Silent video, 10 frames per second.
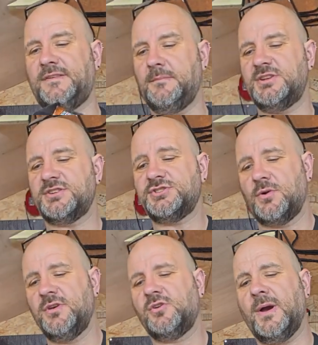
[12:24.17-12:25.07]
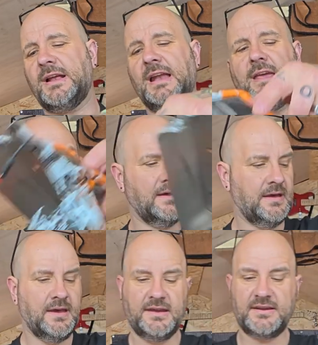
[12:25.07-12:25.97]
let me just show you quickly.
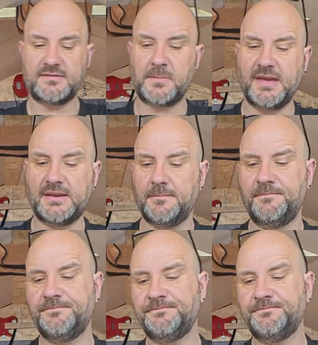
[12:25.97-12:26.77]
He does make them.